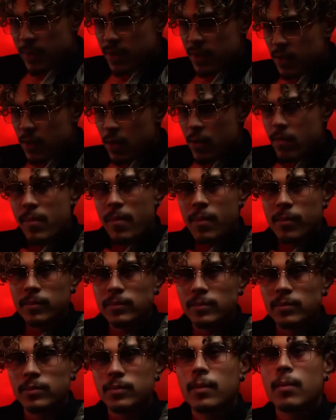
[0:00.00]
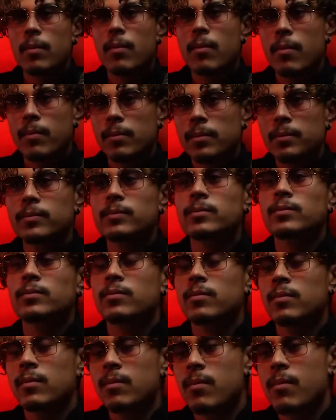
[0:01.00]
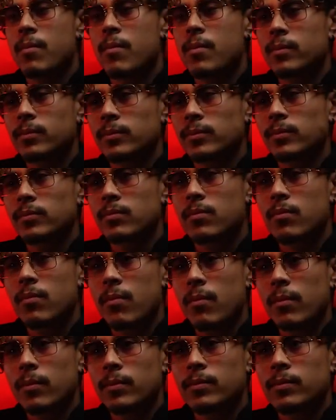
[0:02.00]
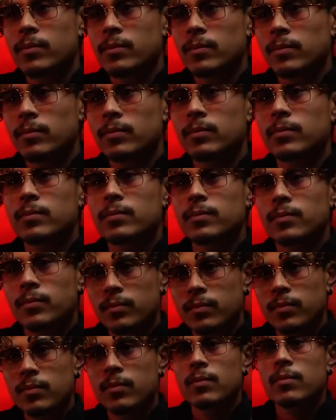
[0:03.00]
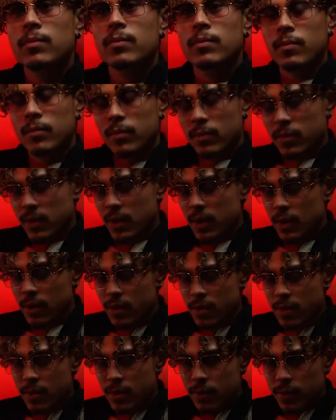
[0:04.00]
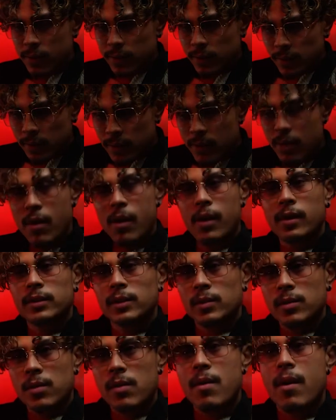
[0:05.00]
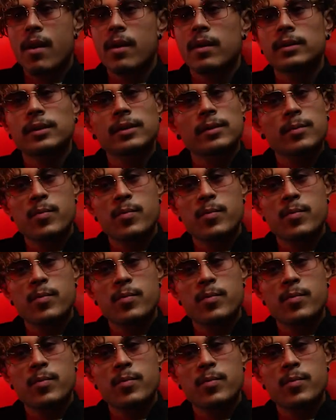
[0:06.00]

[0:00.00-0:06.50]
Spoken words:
totally build yourself up because you're a great performer. You have the look. You know what I mean?